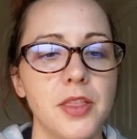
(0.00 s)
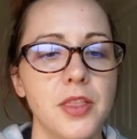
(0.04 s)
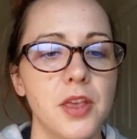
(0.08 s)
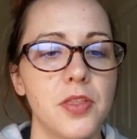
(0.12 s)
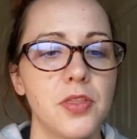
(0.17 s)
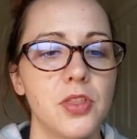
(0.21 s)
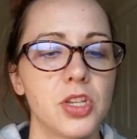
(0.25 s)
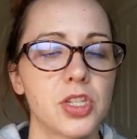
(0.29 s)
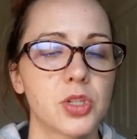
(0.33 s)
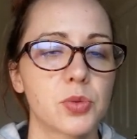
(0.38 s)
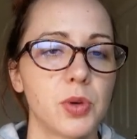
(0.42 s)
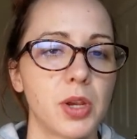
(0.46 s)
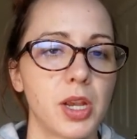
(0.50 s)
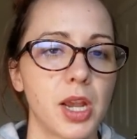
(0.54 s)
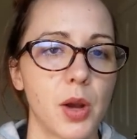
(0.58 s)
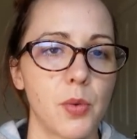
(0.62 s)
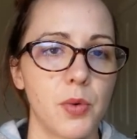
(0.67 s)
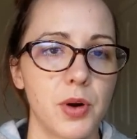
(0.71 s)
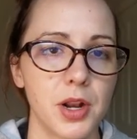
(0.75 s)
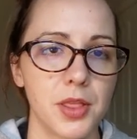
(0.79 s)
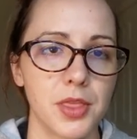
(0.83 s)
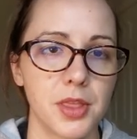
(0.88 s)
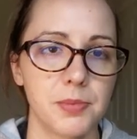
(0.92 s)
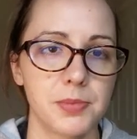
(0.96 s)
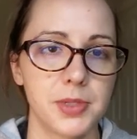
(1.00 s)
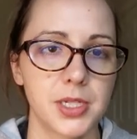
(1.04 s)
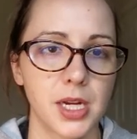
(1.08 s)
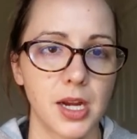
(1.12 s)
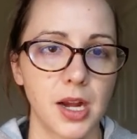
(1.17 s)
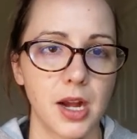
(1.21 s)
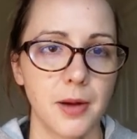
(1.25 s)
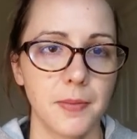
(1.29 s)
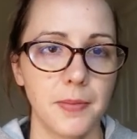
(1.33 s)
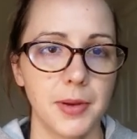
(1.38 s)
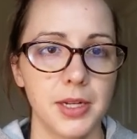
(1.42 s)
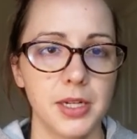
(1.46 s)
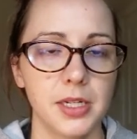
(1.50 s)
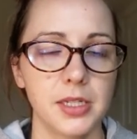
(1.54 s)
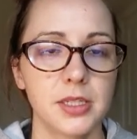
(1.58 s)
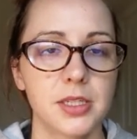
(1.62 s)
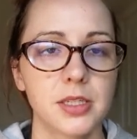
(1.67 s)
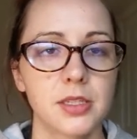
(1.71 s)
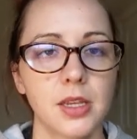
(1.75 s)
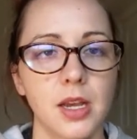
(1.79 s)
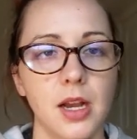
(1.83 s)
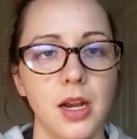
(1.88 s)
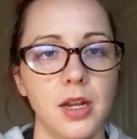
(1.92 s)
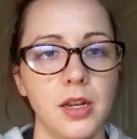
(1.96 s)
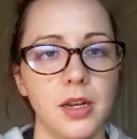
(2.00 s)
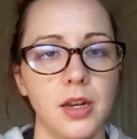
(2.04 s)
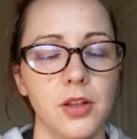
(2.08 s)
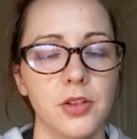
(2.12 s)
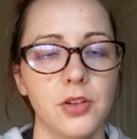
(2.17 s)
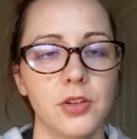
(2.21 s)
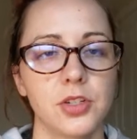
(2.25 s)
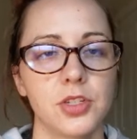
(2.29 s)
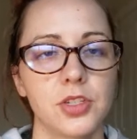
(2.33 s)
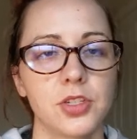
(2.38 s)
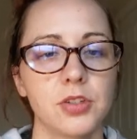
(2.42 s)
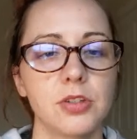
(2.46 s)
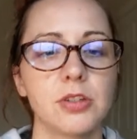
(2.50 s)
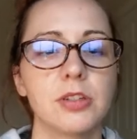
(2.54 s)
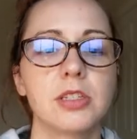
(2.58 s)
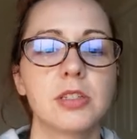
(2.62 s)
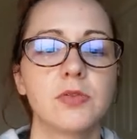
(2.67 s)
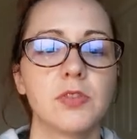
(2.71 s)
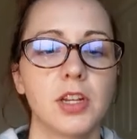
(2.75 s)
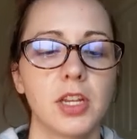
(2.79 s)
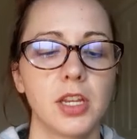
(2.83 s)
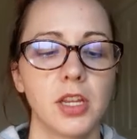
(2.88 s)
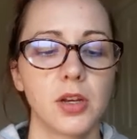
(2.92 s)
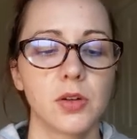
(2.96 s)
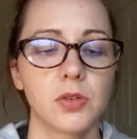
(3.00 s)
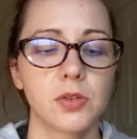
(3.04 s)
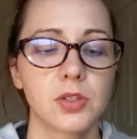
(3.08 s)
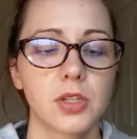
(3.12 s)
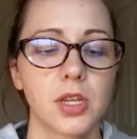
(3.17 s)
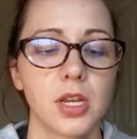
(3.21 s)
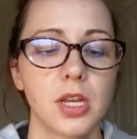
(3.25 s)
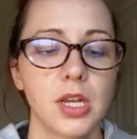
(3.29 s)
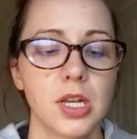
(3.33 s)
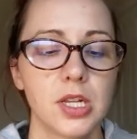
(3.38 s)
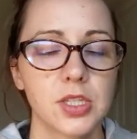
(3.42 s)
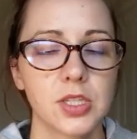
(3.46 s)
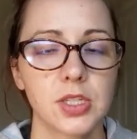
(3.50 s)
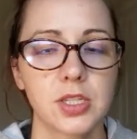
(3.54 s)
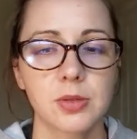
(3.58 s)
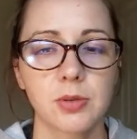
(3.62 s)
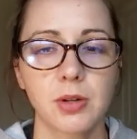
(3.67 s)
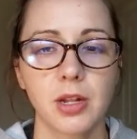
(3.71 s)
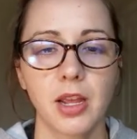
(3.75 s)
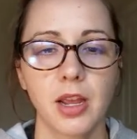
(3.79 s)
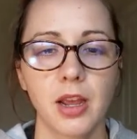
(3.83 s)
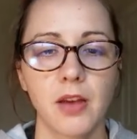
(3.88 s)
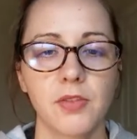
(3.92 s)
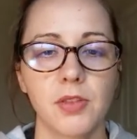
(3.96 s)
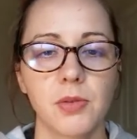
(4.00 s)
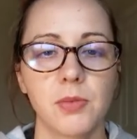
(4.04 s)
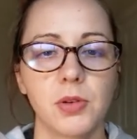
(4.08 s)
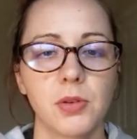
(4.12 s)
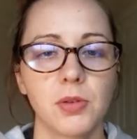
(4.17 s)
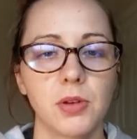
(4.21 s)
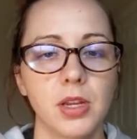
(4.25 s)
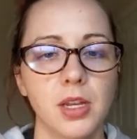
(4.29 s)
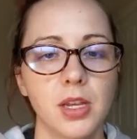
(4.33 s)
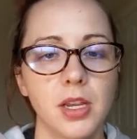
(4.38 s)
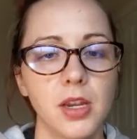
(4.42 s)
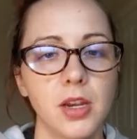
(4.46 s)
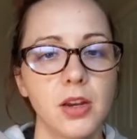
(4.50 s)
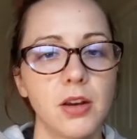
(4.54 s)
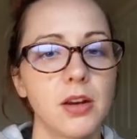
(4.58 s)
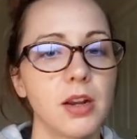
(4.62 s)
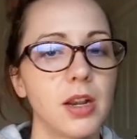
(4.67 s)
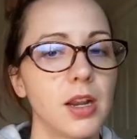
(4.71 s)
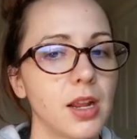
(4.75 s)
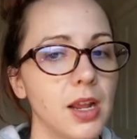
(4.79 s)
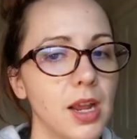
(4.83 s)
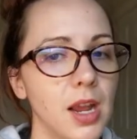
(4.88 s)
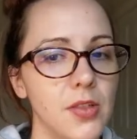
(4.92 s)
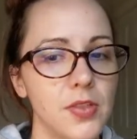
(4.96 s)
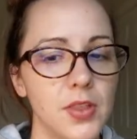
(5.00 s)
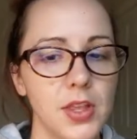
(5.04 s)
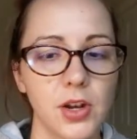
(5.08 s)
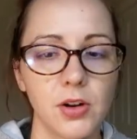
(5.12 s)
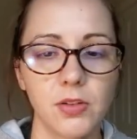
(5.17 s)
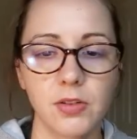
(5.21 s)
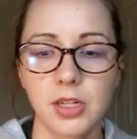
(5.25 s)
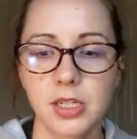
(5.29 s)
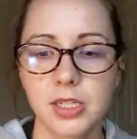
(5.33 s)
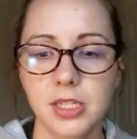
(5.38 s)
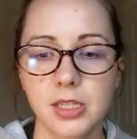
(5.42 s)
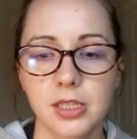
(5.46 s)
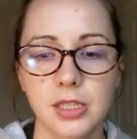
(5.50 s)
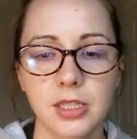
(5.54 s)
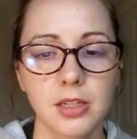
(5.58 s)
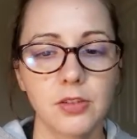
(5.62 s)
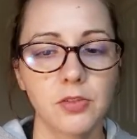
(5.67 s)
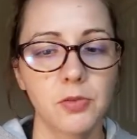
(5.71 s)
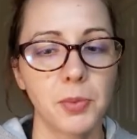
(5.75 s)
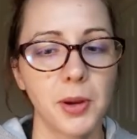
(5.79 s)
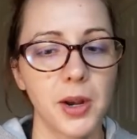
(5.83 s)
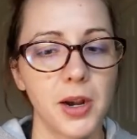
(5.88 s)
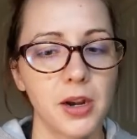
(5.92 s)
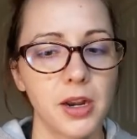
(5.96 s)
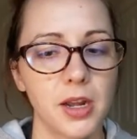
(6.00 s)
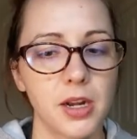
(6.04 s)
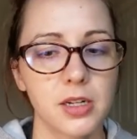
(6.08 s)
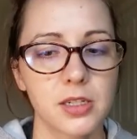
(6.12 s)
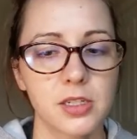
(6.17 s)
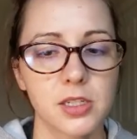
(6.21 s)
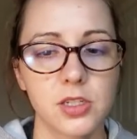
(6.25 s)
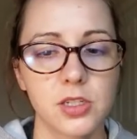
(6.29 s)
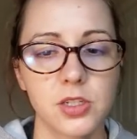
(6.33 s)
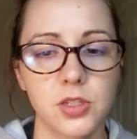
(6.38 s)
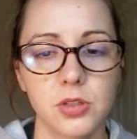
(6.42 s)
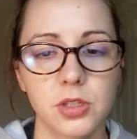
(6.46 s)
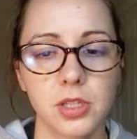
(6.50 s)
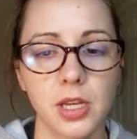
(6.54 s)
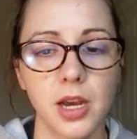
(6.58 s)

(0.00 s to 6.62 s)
and then this week I wanted them to comment on other students' videos. So that's what I have them doing here, and again, they don't need to leave Pear Deck to do